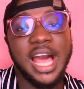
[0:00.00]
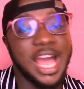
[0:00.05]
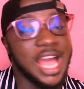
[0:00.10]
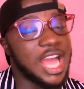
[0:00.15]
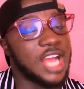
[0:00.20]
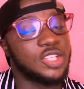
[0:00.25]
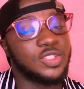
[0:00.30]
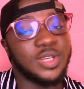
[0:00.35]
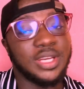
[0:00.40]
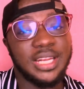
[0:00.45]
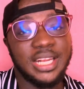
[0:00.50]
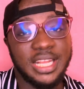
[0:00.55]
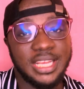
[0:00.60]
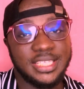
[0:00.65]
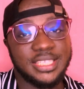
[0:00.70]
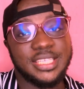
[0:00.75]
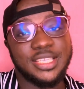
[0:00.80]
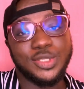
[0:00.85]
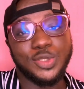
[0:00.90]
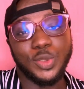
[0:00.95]
actual
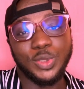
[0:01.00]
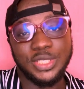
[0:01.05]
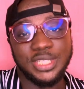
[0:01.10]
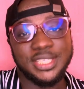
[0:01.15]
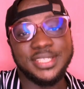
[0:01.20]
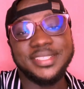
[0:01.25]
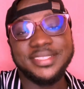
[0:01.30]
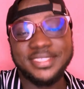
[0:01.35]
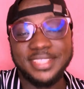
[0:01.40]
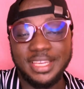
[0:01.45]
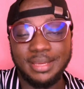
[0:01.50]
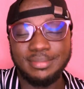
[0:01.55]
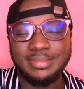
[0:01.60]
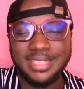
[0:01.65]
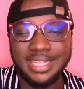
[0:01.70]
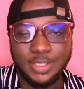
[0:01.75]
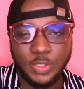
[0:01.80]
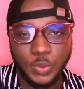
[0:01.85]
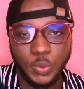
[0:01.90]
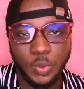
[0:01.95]
lessons on these terms
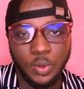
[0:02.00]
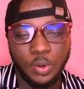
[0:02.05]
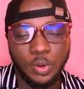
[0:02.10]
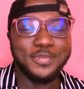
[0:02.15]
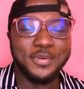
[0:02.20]
as well.